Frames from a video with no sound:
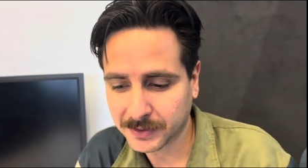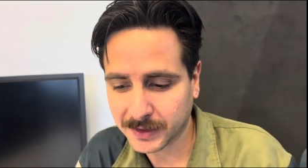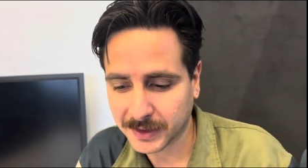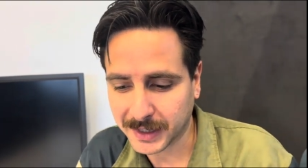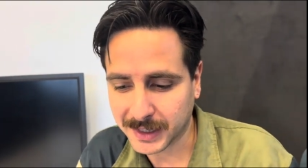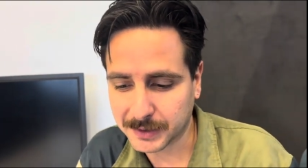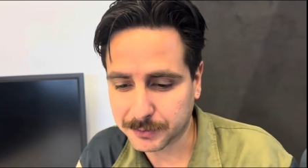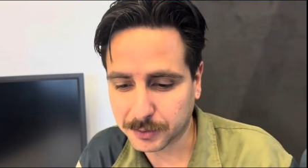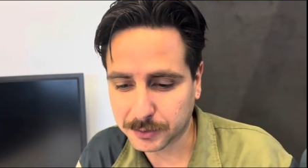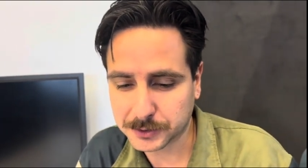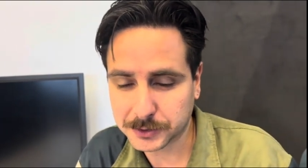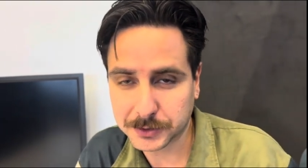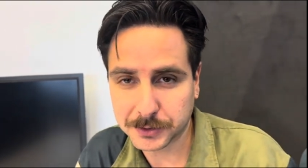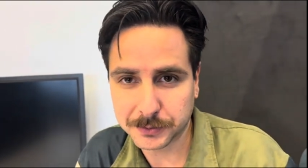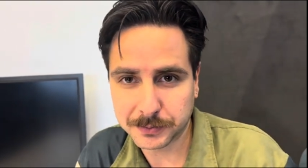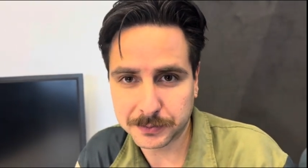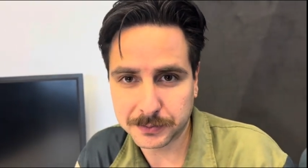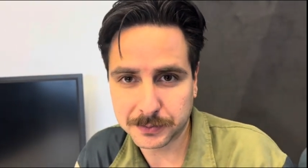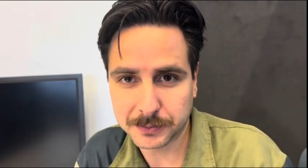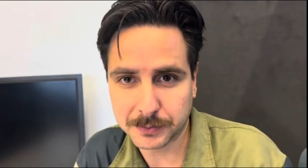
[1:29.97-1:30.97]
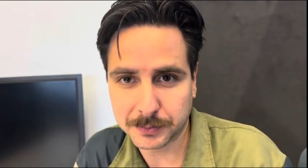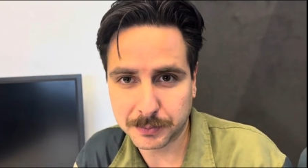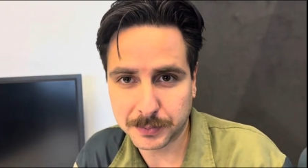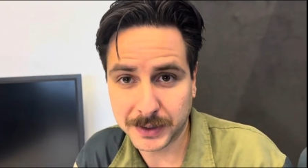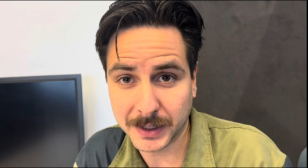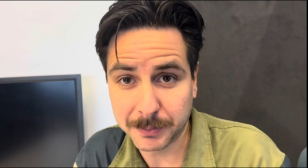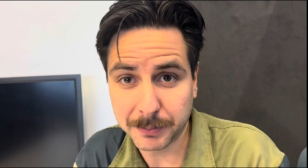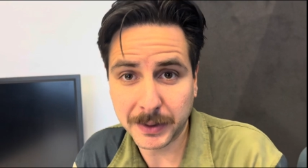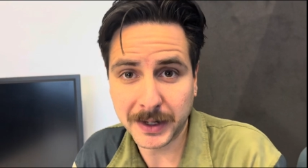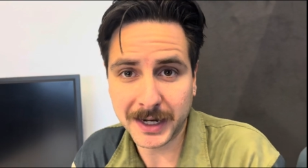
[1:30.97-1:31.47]
able to be
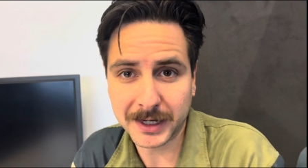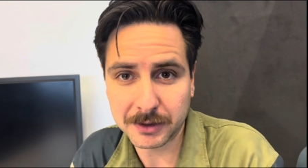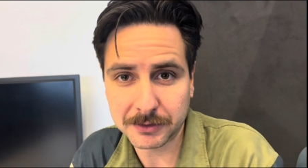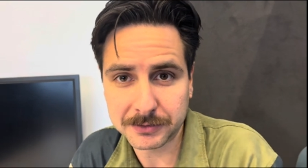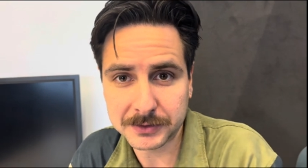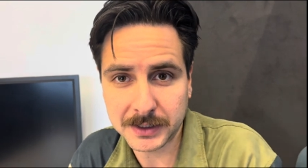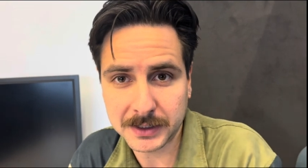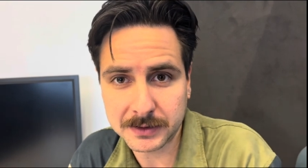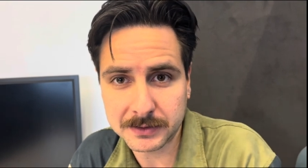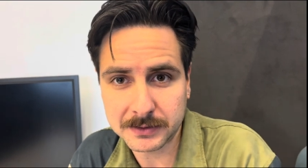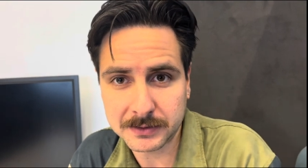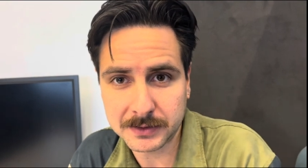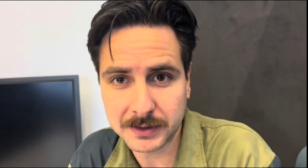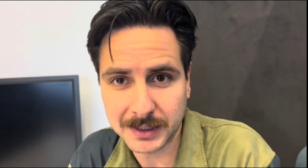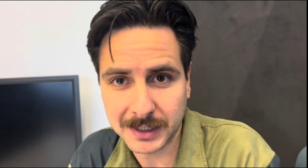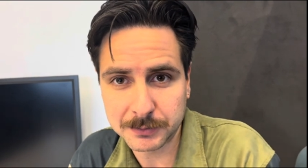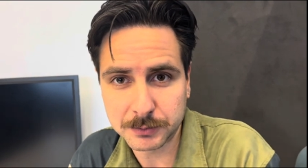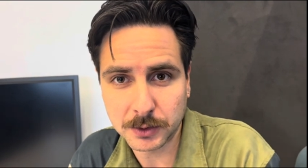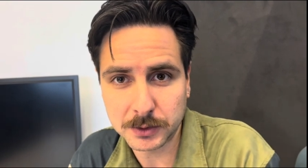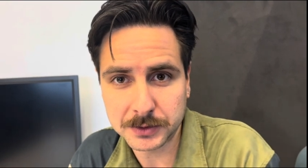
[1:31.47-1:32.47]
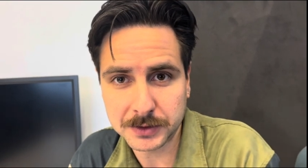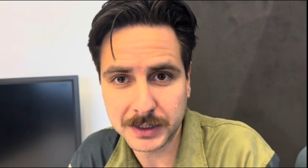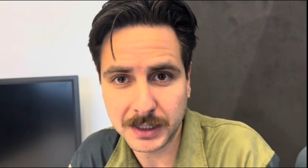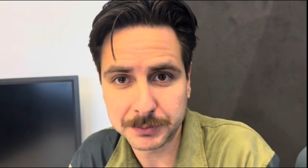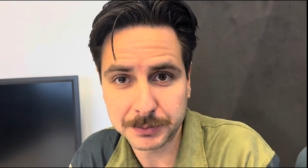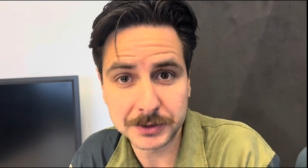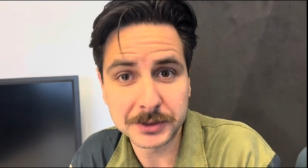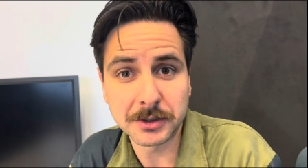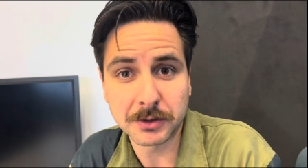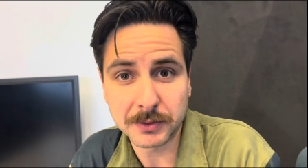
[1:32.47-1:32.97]
a part of the Club World
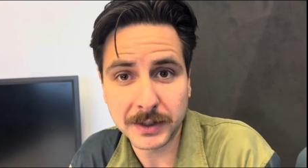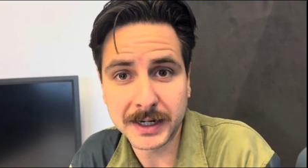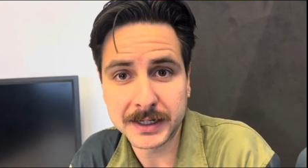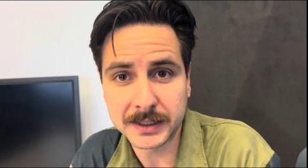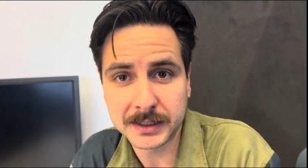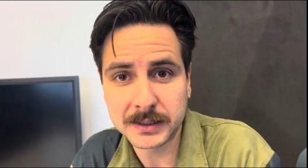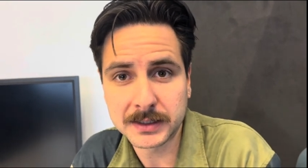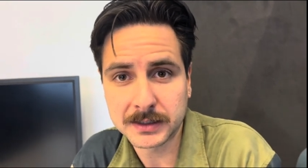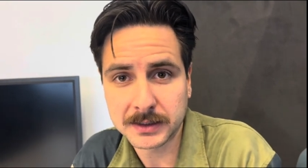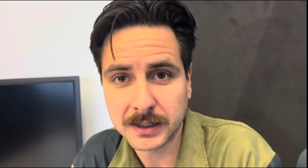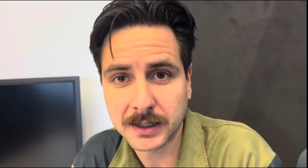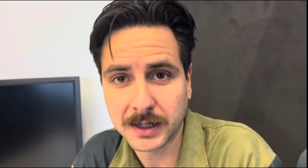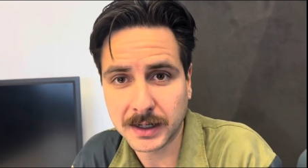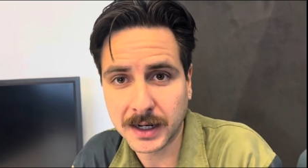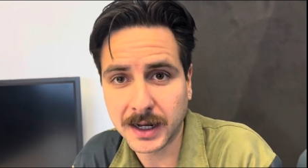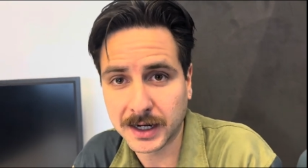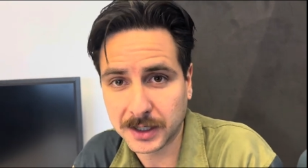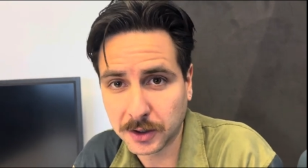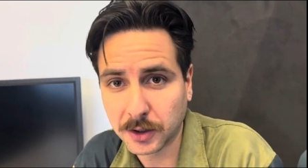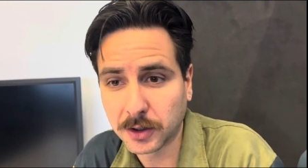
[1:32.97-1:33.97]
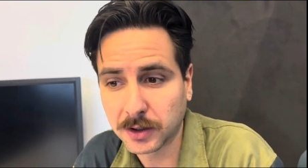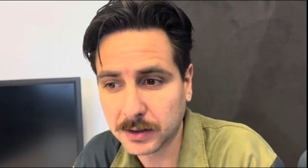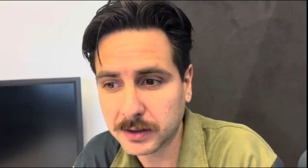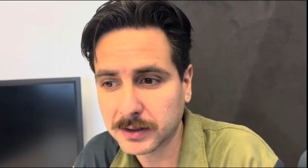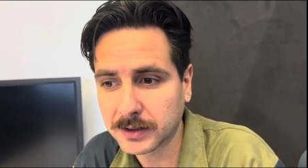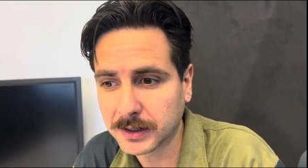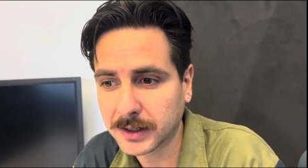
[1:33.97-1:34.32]
Cup is already a lot.